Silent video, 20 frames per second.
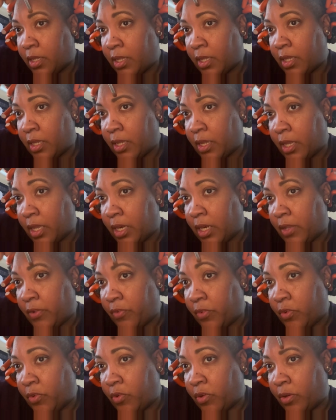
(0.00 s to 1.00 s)
And if you're
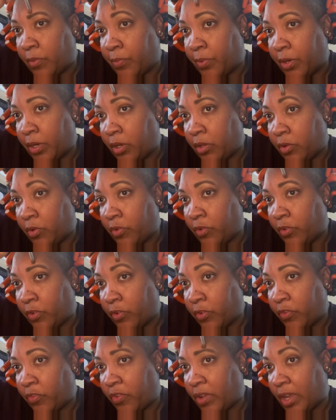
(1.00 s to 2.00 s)
going to put a little
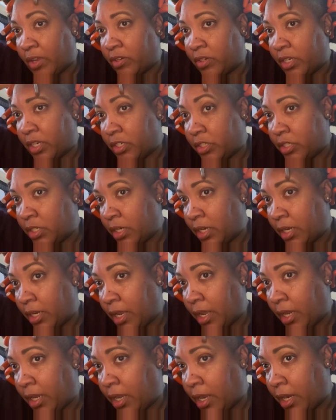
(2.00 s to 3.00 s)
foundation
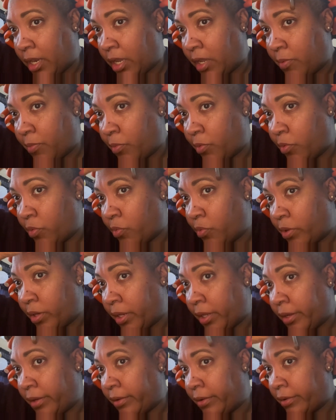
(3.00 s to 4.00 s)
like I am on
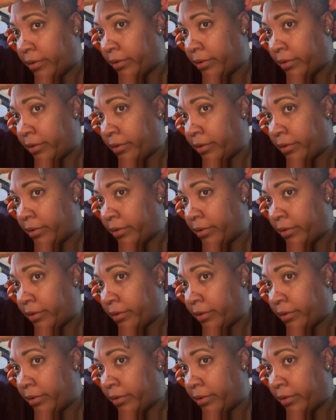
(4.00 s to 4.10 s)
here,